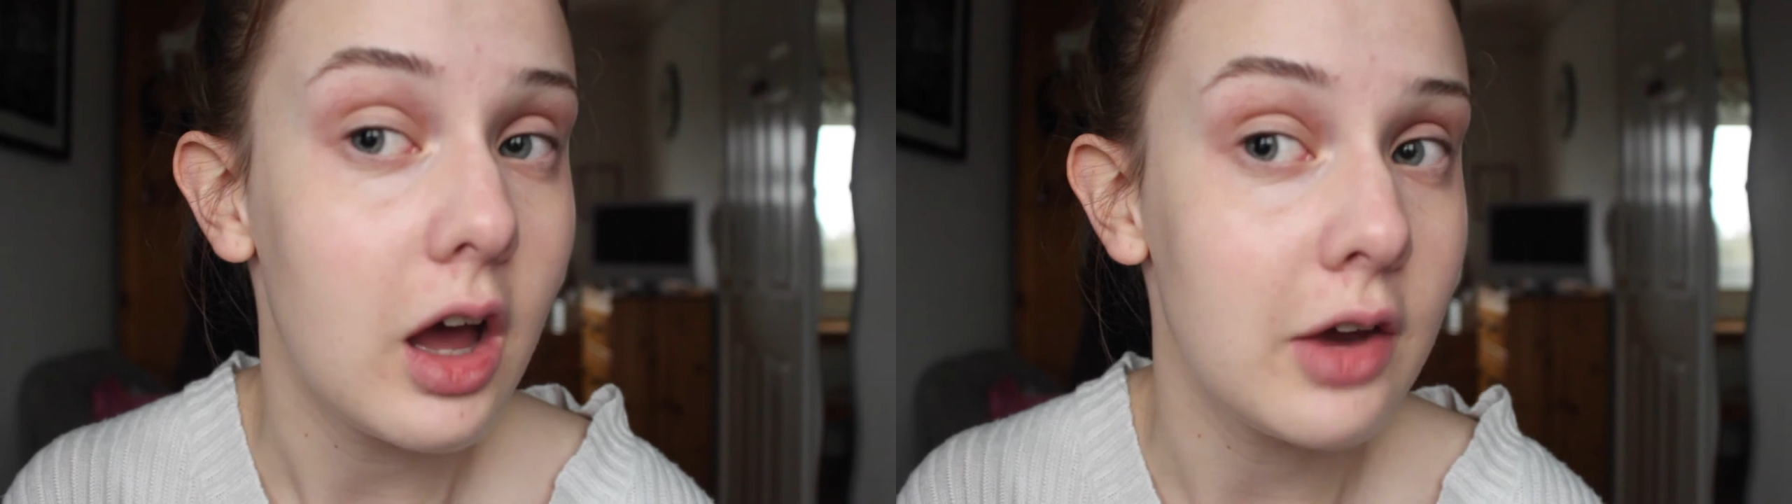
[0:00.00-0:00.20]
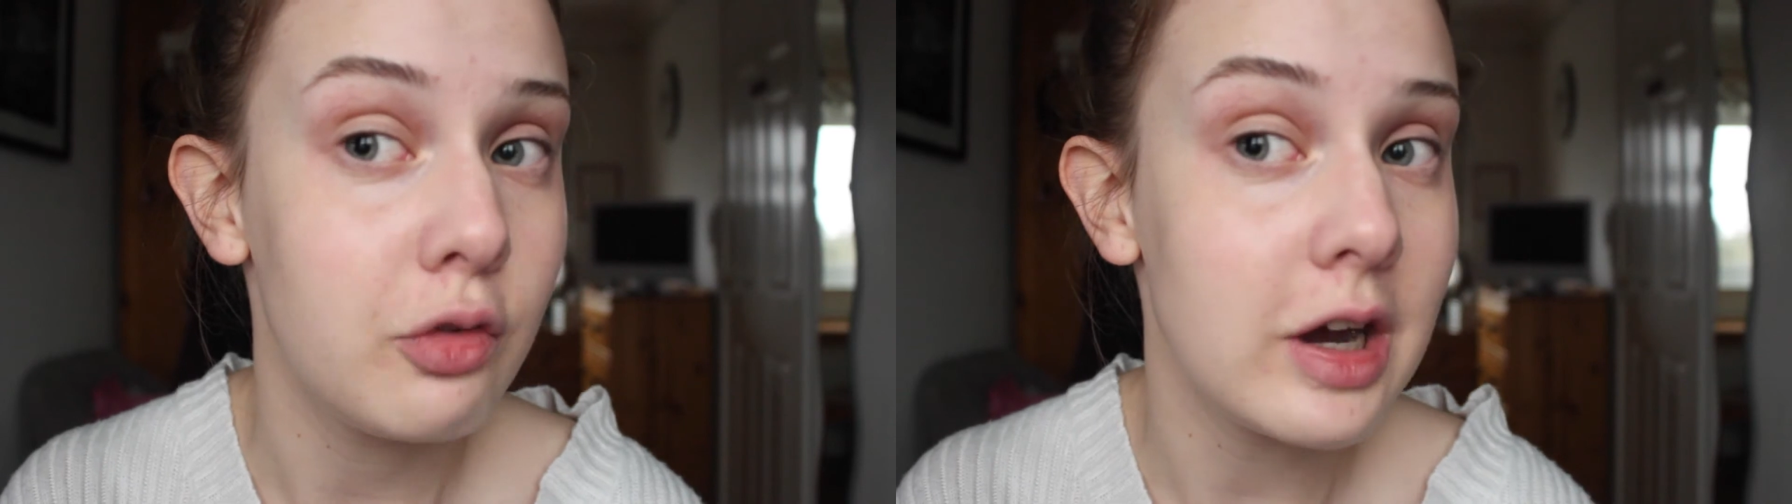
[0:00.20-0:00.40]

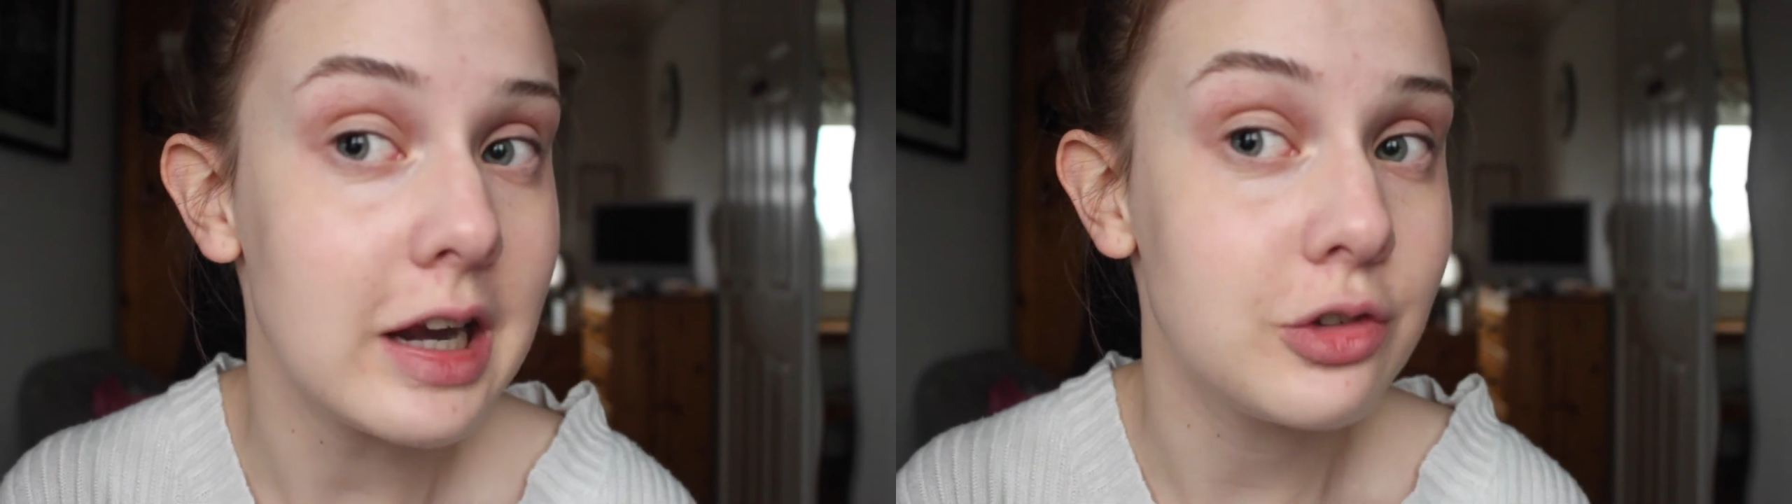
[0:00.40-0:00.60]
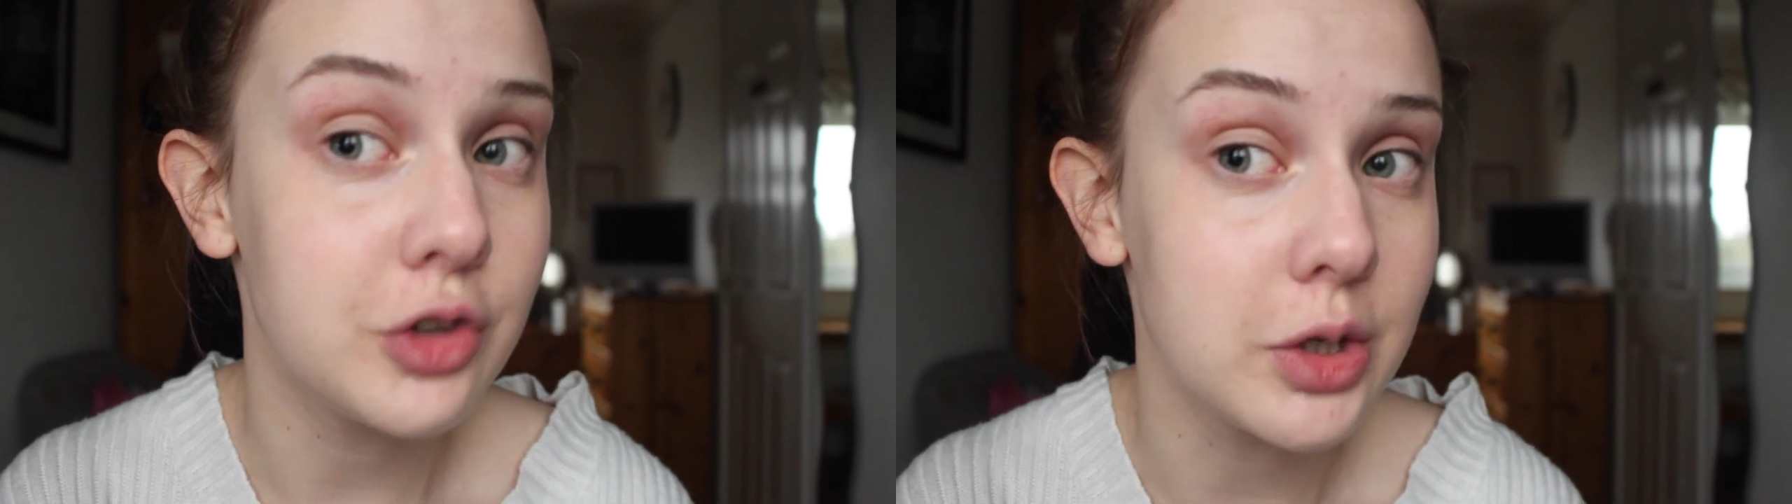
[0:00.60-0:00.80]
I
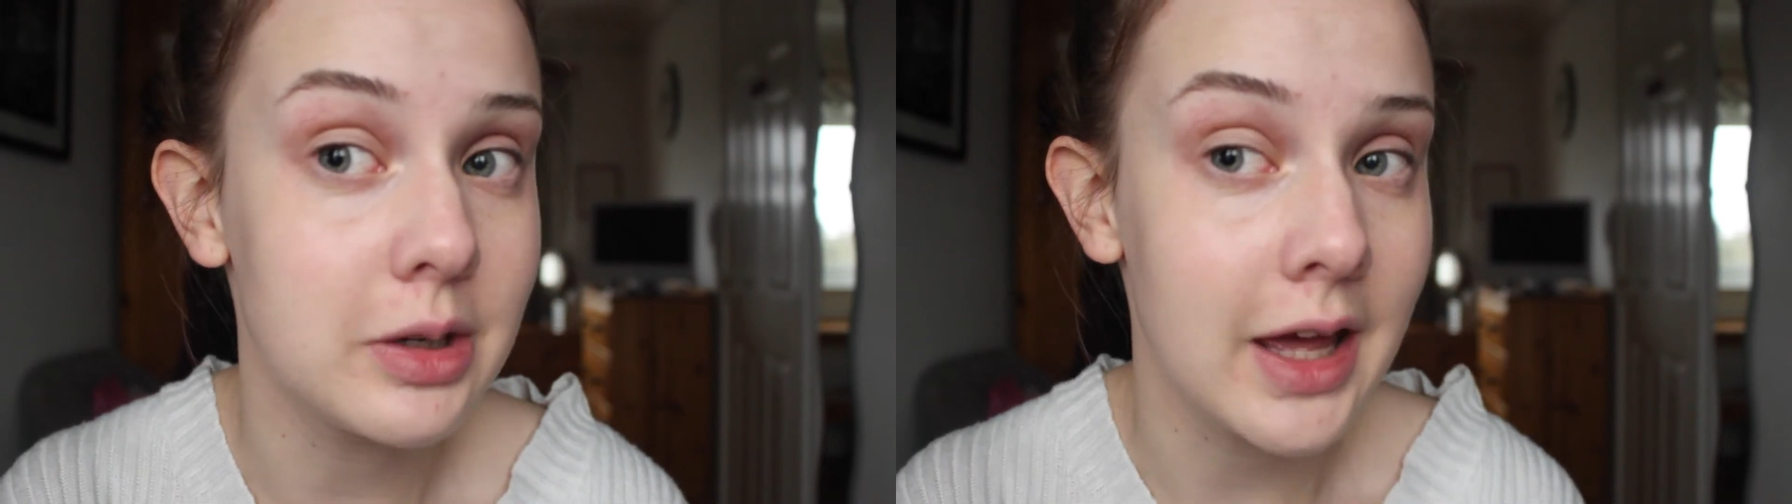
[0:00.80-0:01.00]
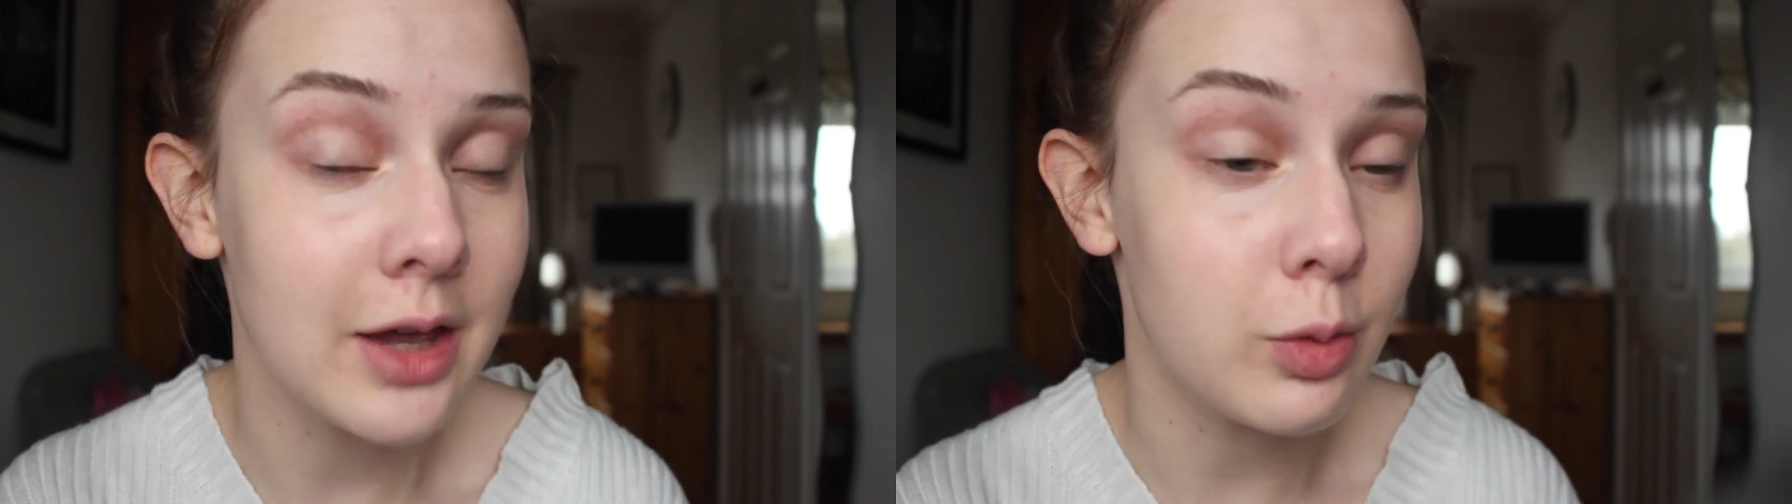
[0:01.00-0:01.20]
really do like